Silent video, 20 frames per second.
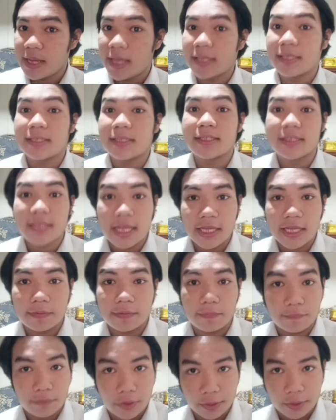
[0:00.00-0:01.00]
and the state
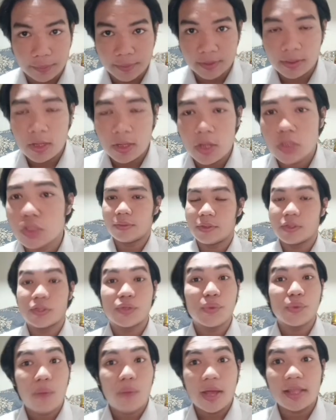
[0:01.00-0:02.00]
verbs.
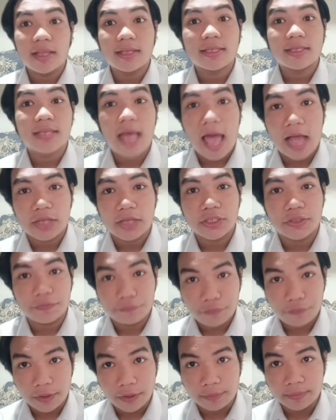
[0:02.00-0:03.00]
So what is action
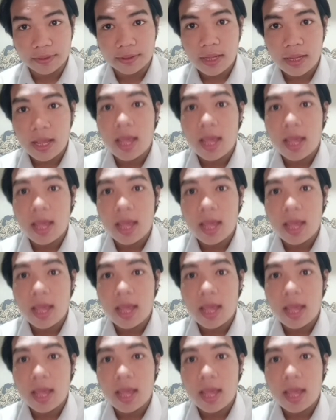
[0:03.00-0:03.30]
verbs?